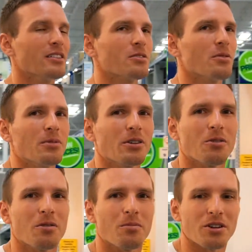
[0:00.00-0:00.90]
So we've been
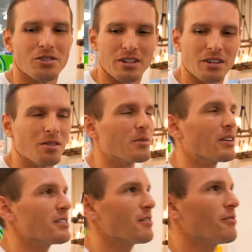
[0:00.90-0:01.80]
going with brushed nickel
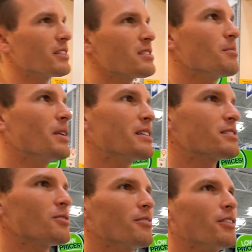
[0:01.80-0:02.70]
because it fits the
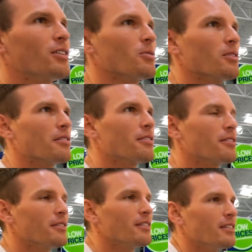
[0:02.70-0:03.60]
best so far with
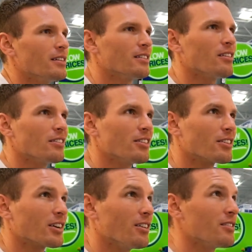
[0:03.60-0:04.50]
all the
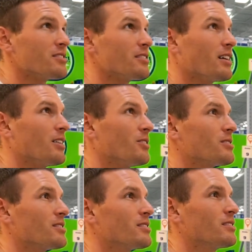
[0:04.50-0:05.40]
other colors in the
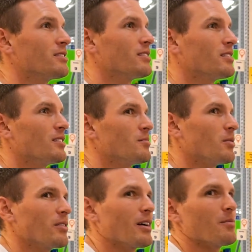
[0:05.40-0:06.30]
house.
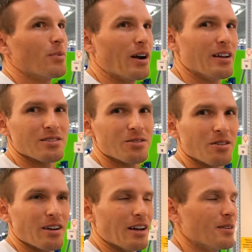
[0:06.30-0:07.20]
But we got brass
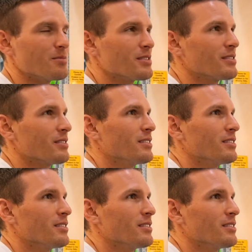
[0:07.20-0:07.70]
doorknobs. I